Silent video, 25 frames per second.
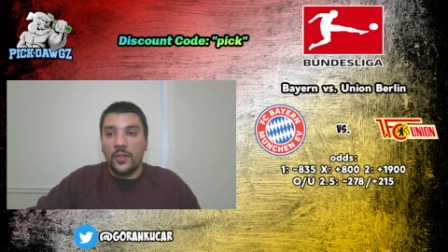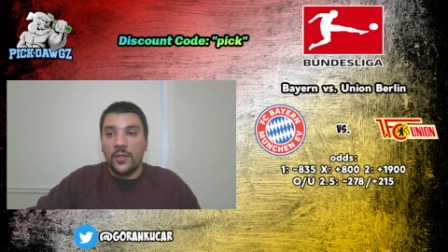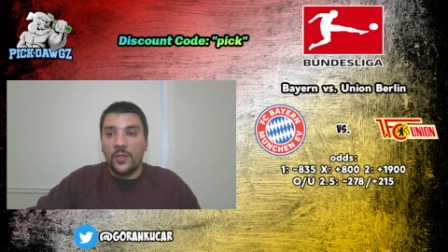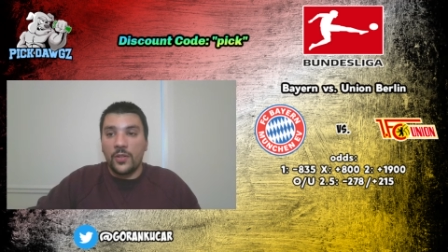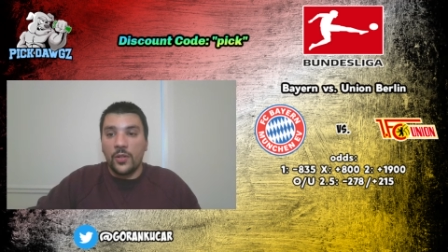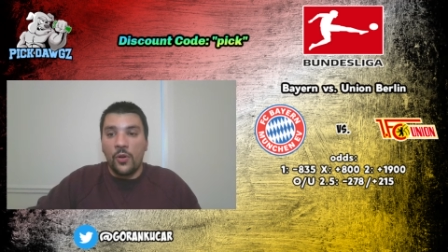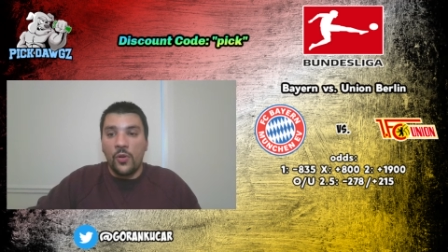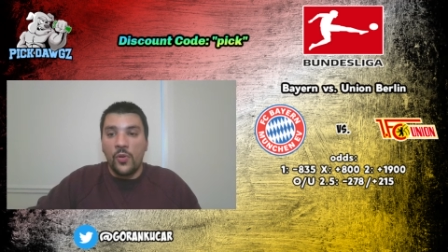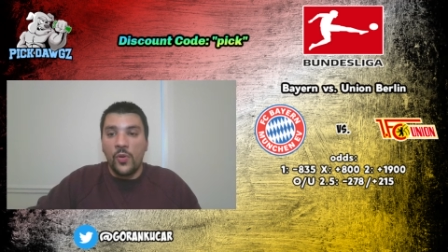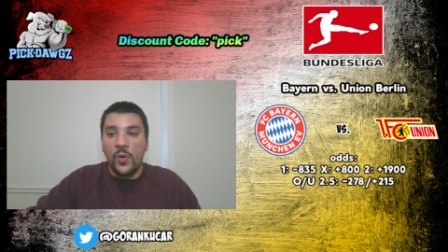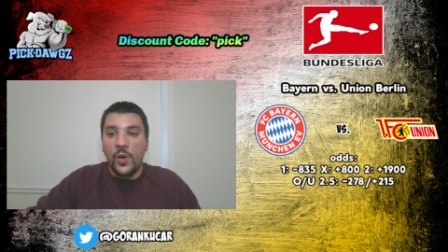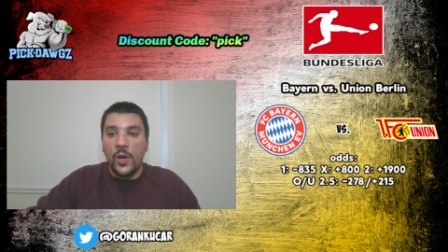
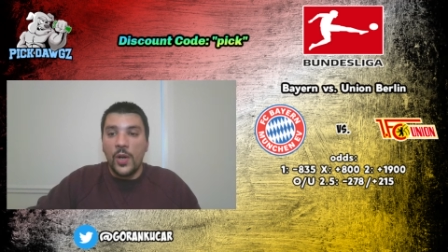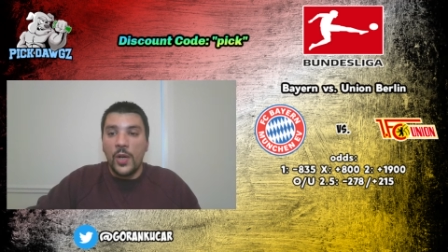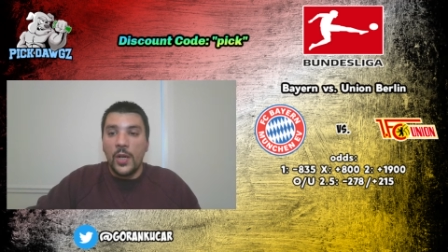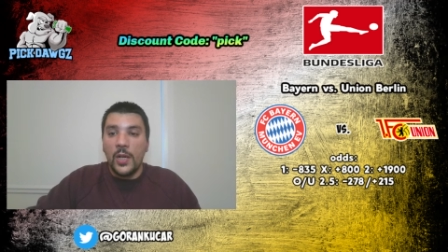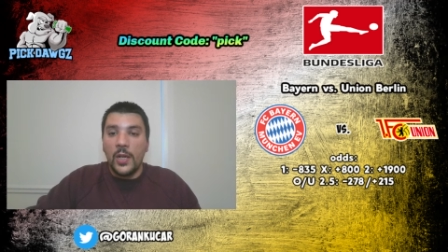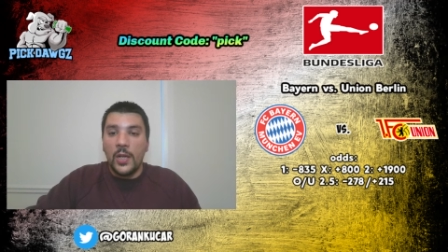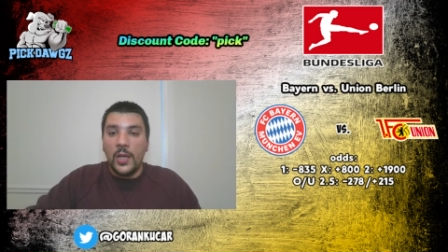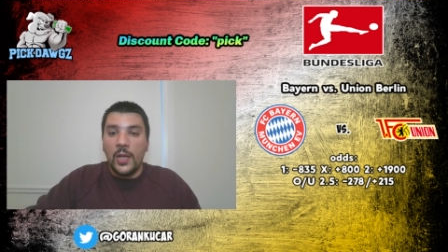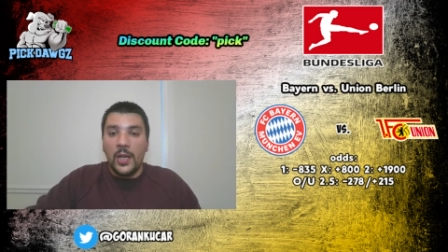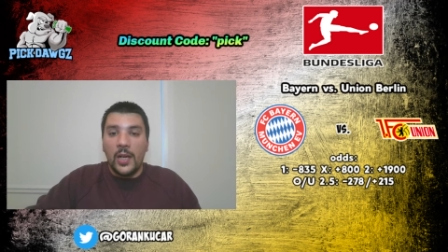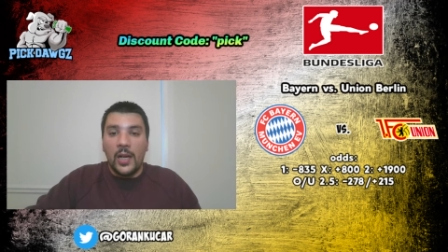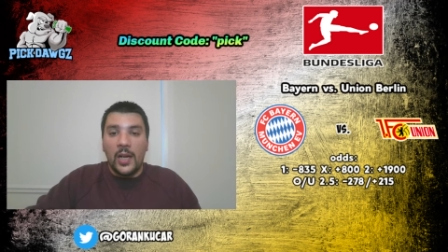So
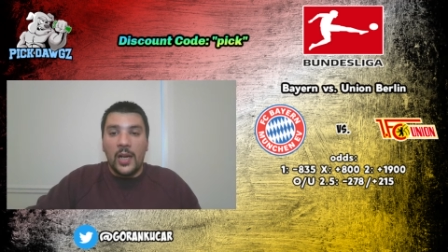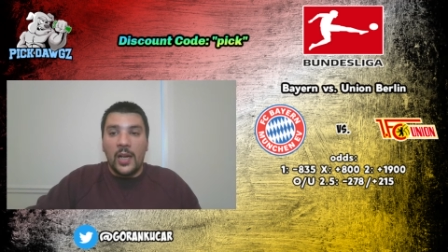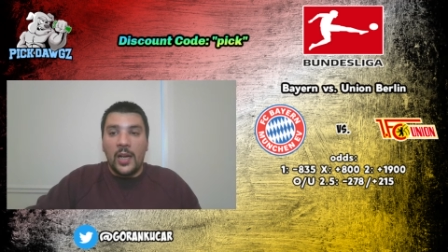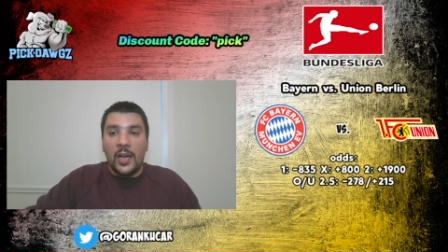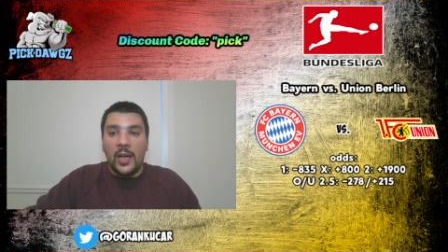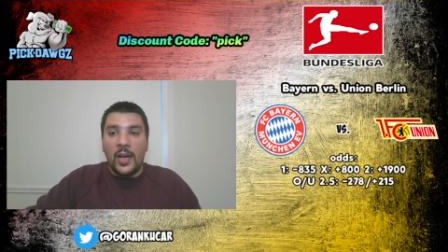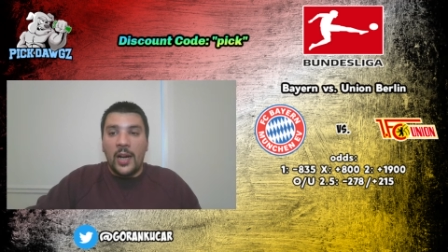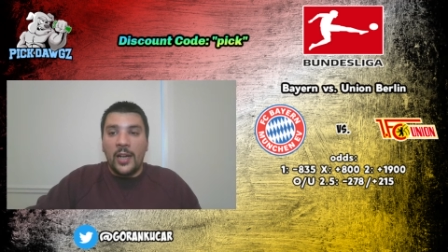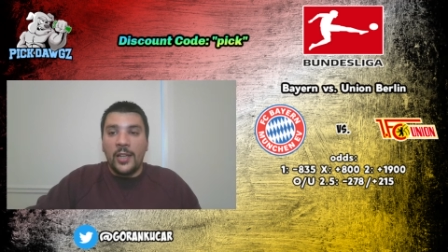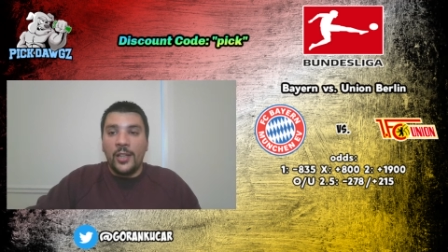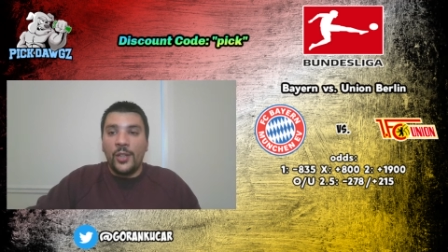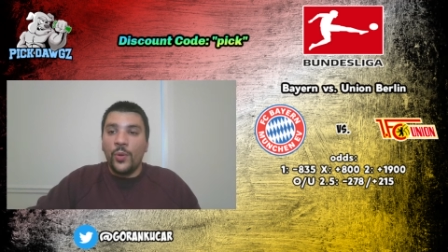
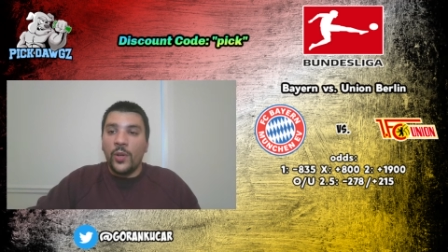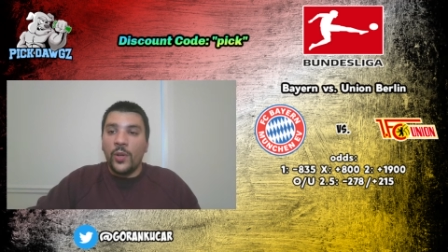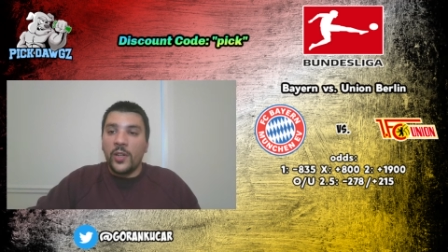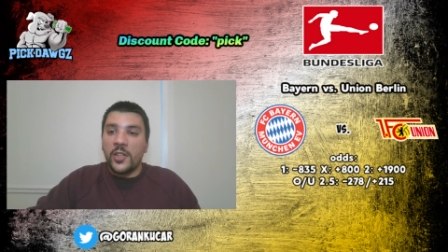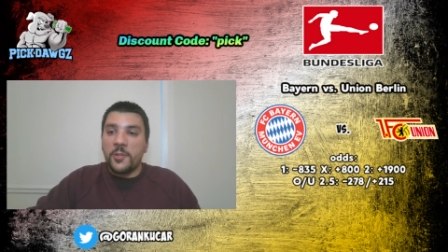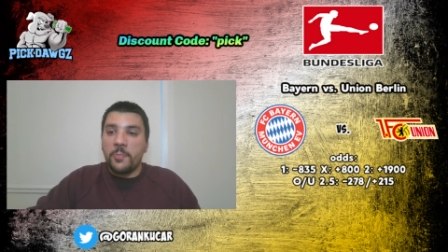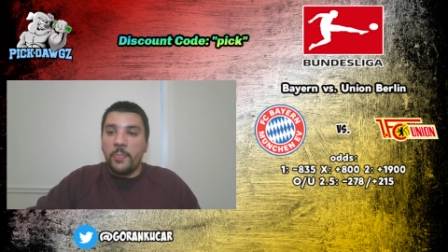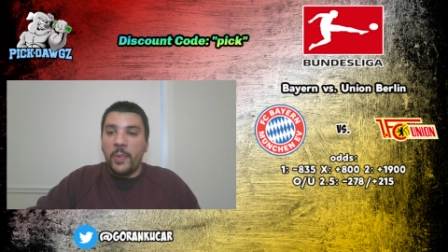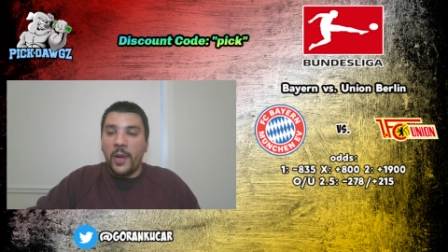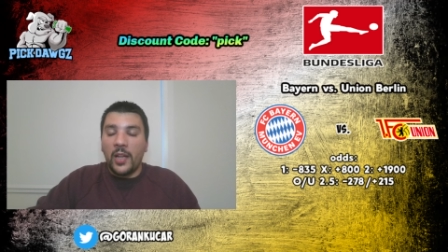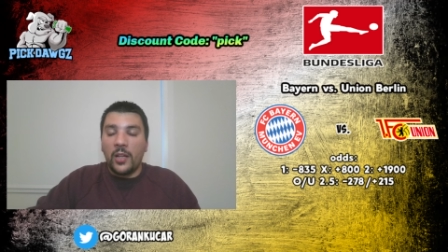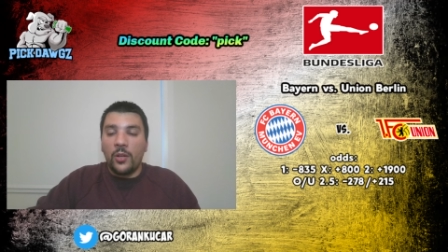I do
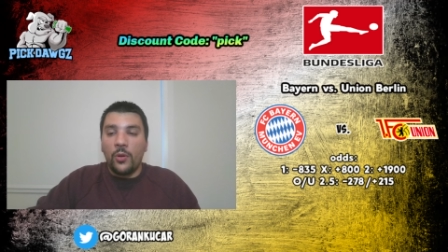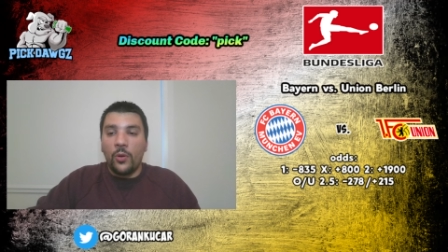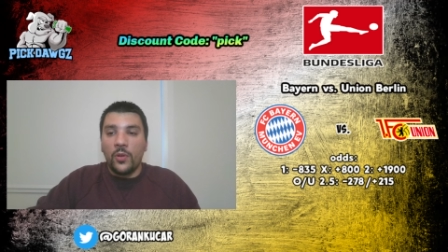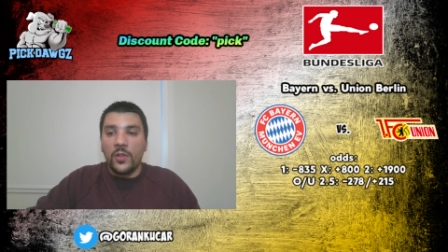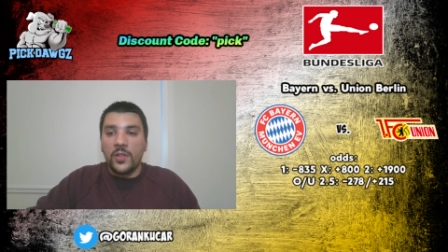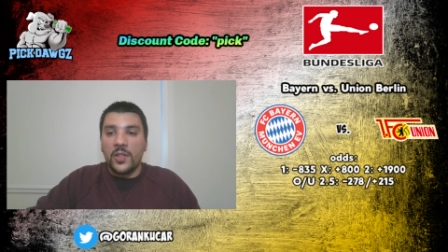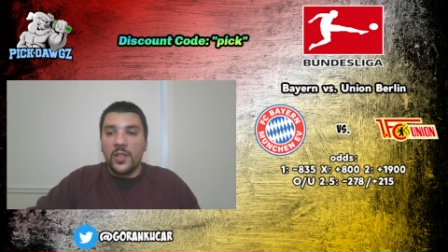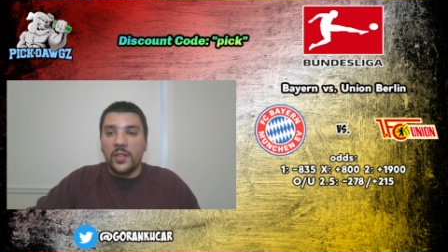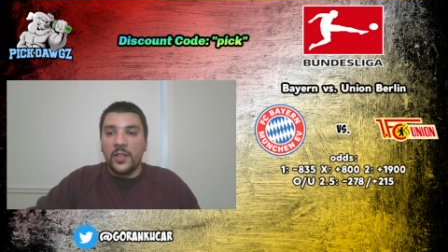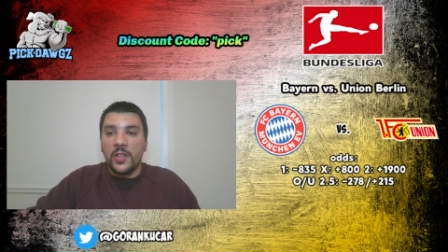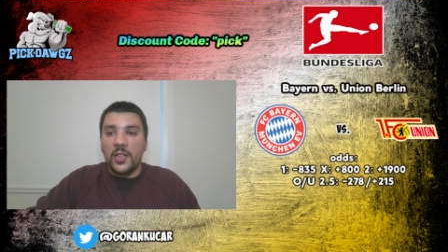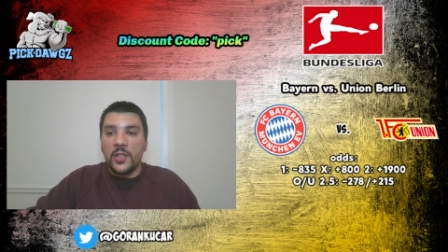expect
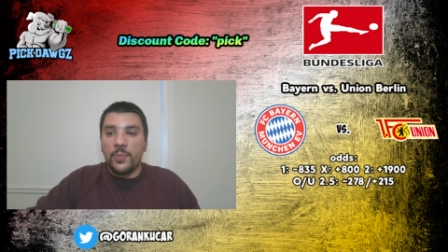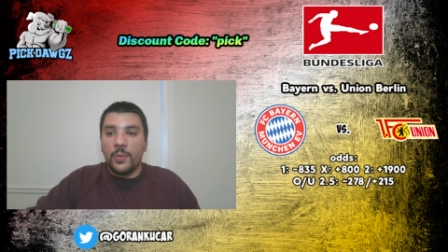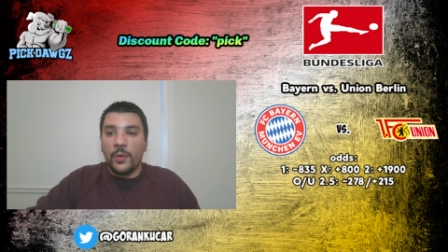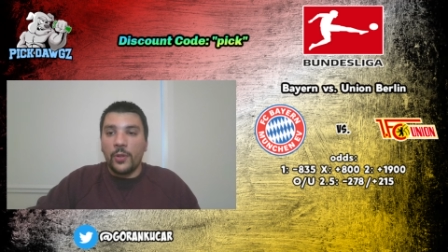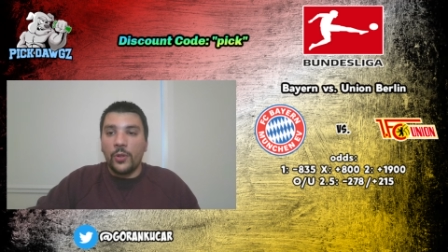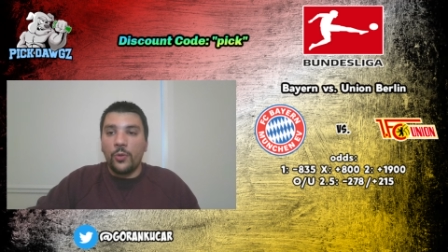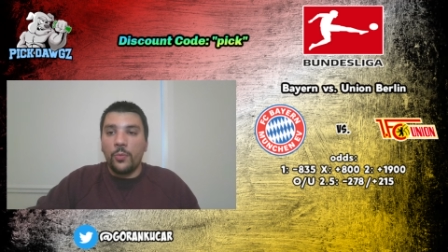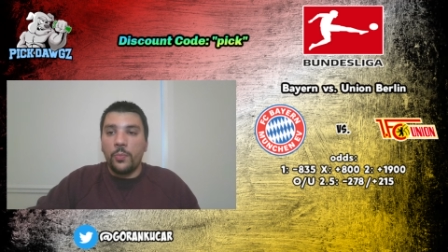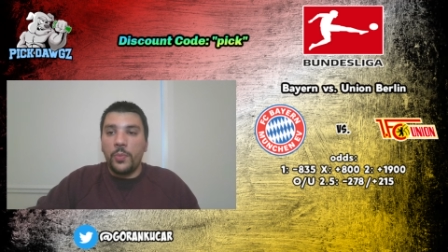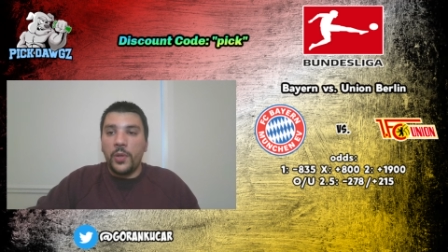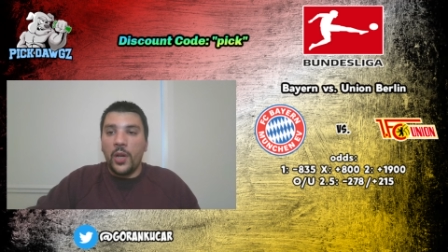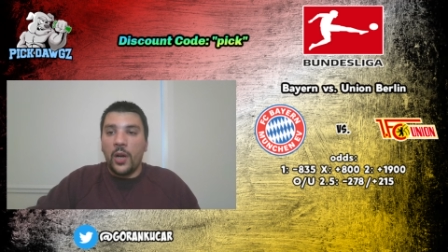goals in this
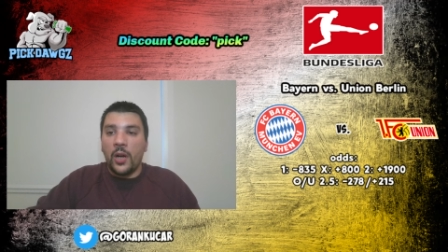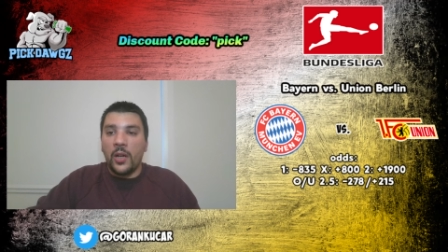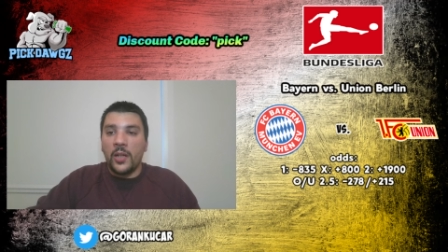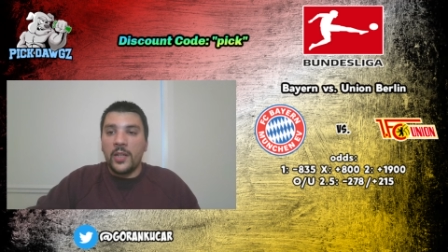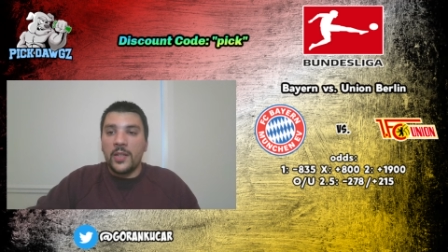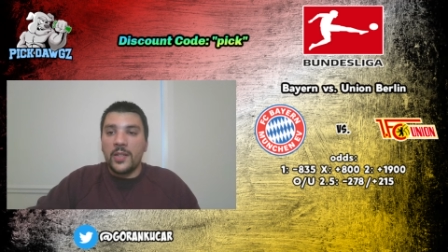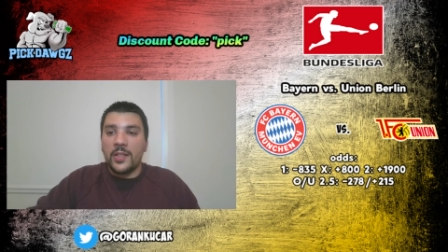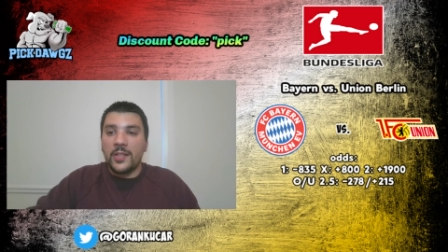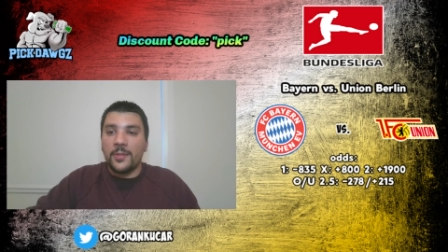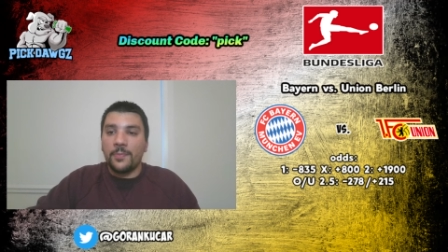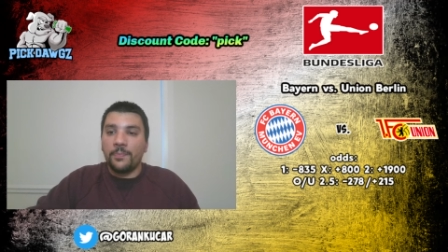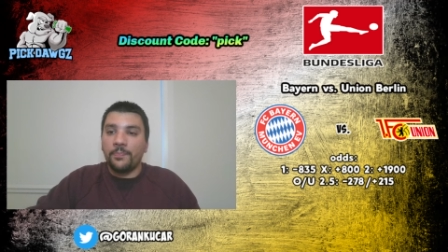one, to be
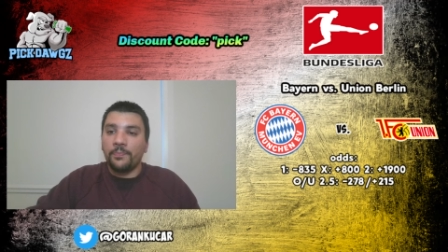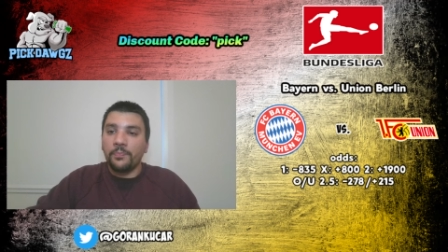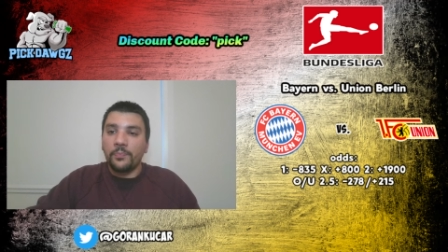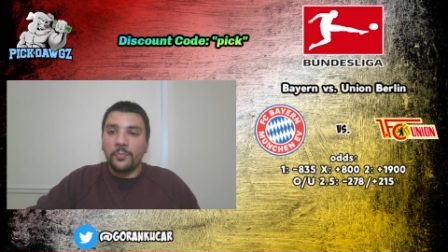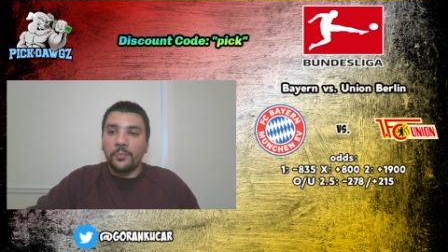honest